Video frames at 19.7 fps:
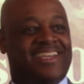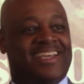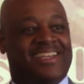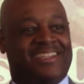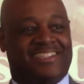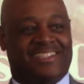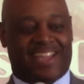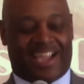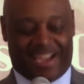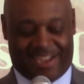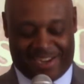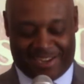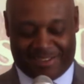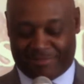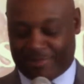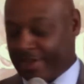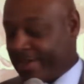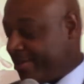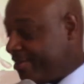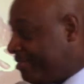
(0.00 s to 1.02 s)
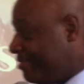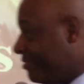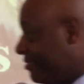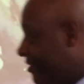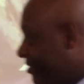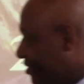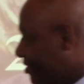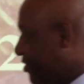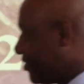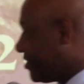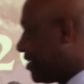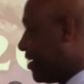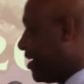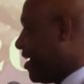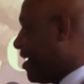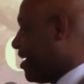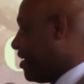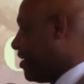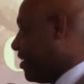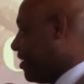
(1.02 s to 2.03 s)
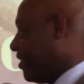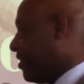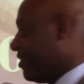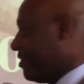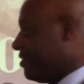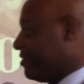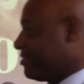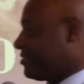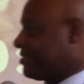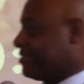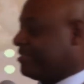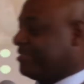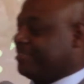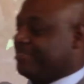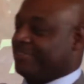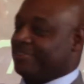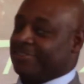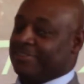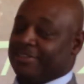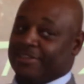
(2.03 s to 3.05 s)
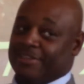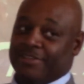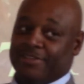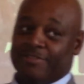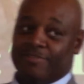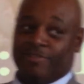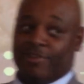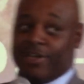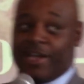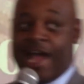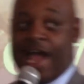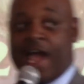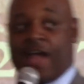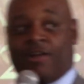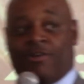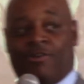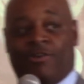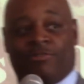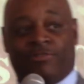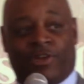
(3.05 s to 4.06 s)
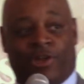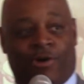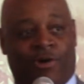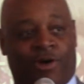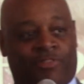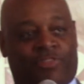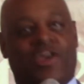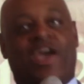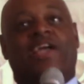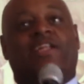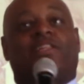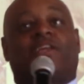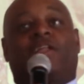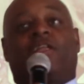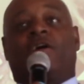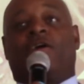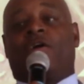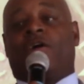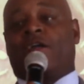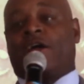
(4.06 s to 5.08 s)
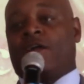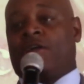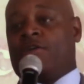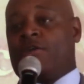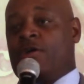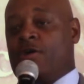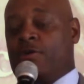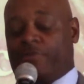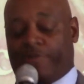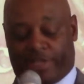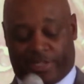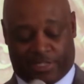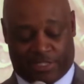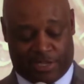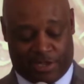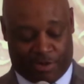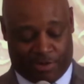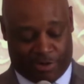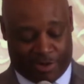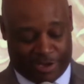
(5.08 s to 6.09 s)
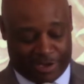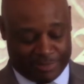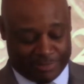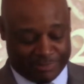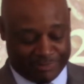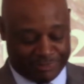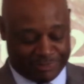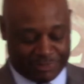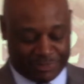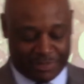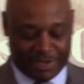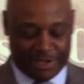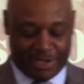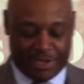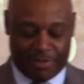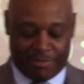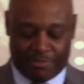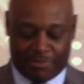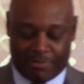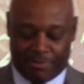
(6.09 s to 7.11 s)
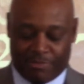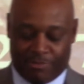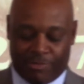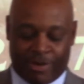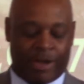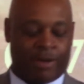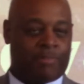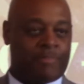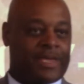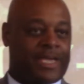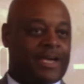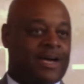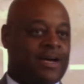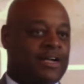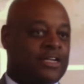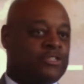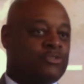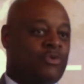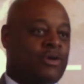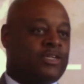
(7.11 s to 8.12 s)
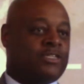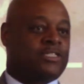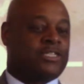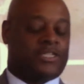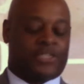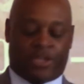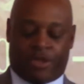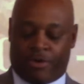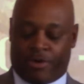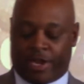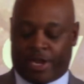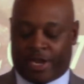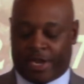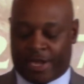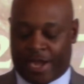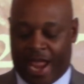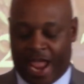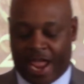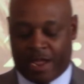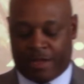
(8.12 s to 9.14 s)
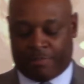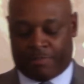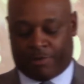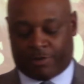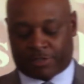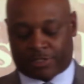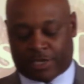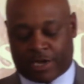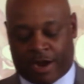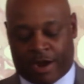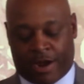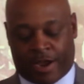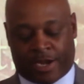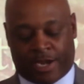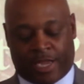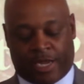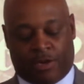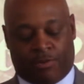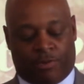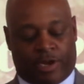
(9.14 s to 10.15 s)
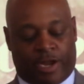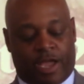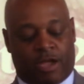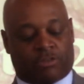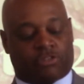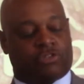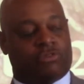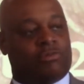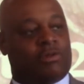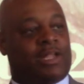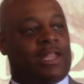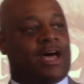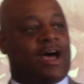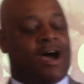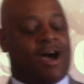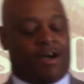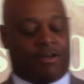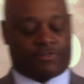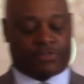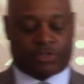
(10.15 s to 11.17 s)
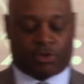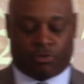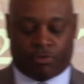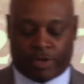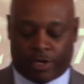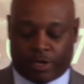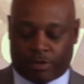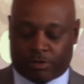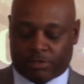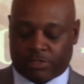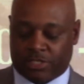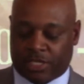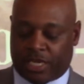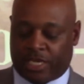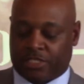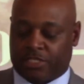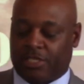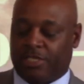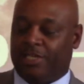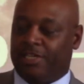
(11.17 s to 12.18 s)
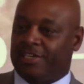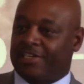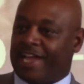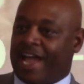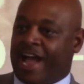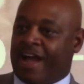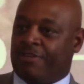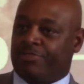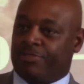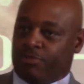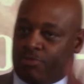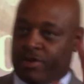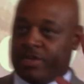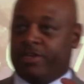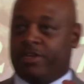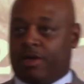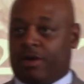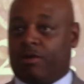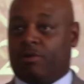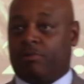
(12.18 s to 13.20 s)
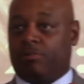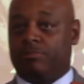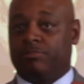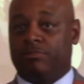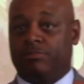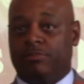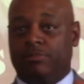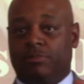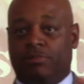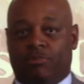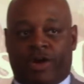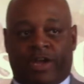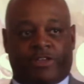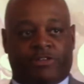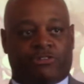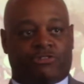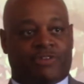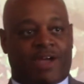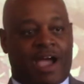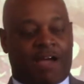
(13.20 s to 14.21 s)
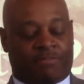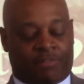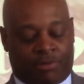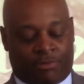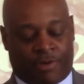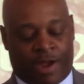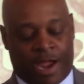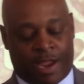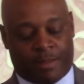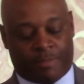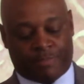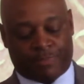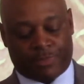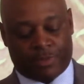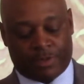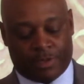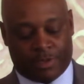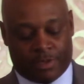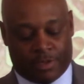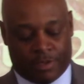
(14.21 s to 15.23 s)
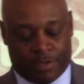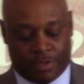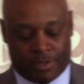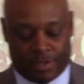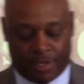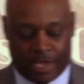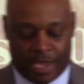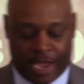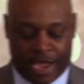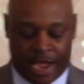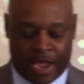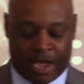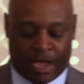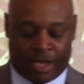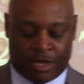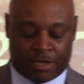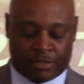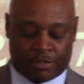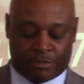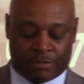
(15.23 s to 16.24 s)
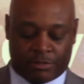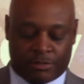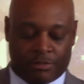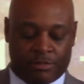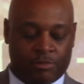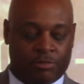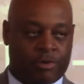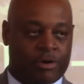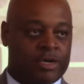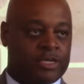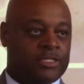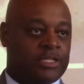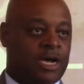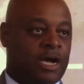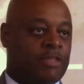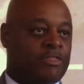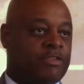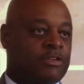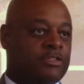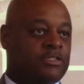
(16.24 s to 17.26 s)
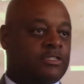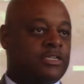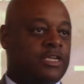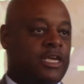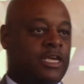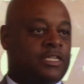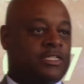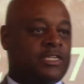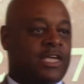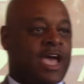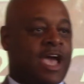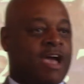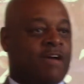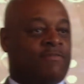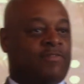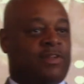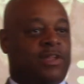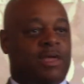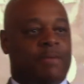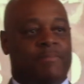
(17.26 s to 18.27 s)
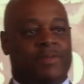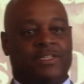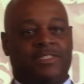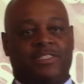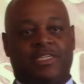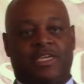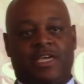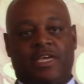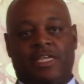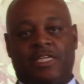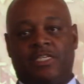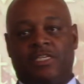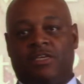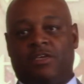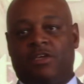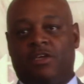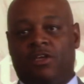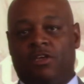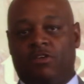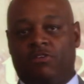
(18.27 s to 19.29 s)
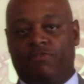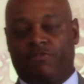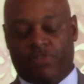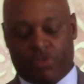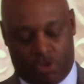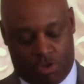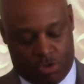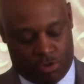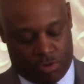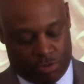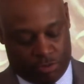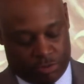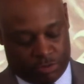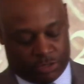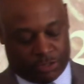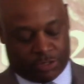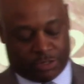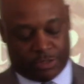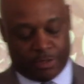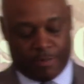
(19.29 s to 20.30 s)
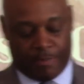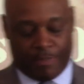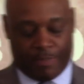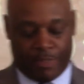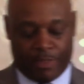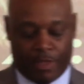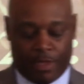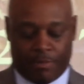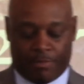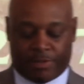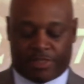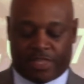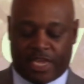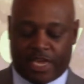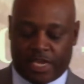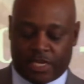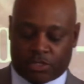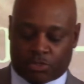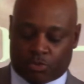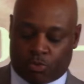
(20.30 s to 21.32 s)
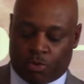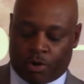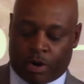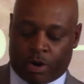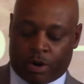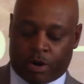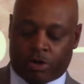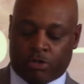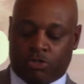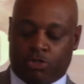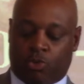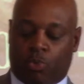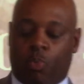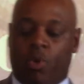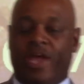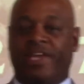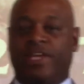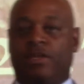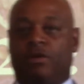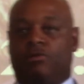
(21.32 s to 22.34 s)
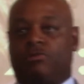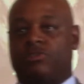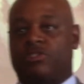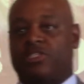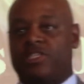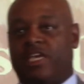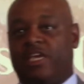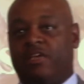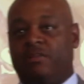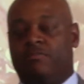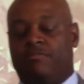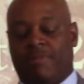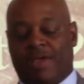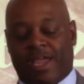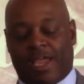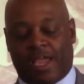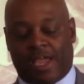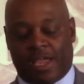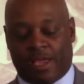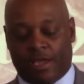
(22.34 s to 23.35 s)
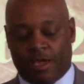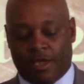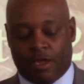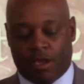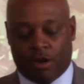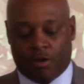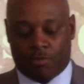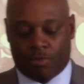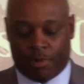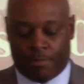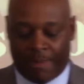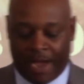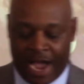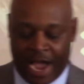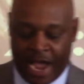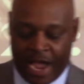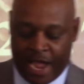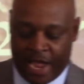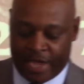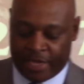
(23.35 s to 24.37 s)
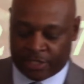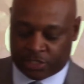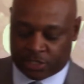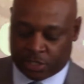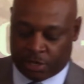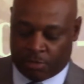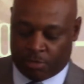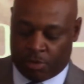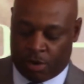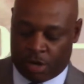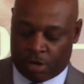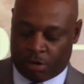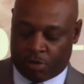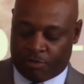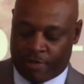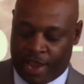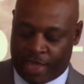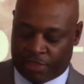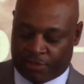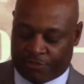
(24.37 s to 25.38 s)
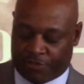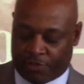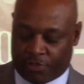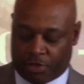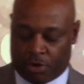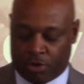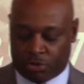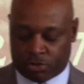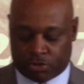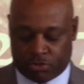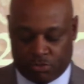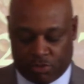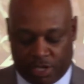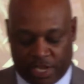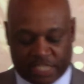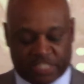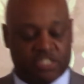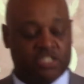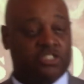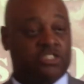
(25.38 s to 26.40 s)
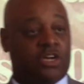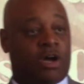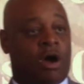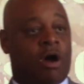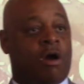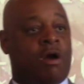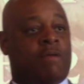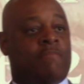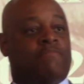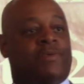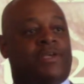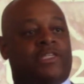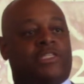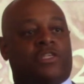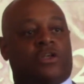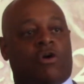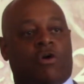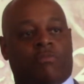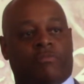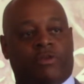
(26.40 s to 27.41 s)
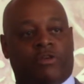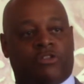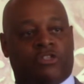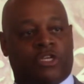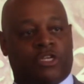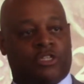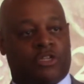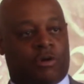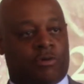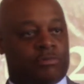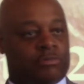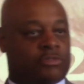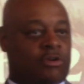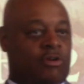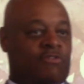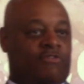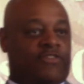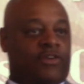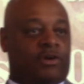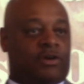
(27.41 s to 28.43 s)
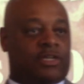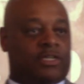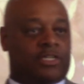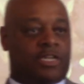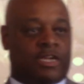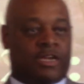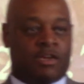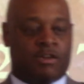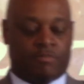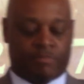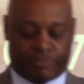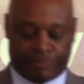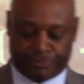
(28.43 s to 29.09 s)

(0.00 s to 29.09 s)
It's not like, well, she said, yeah, it is. Well, I don't know it. Thank the Lord I don't always know it. Well, because what does it do? It enables her and anyone else who loves the window seat to look out the window while you're traveling, right? Yeah. Whereas the other seats have limited views. But these words, window seat, may remind someone, or rather for those who listen to R&B soul music, don't feel condemned.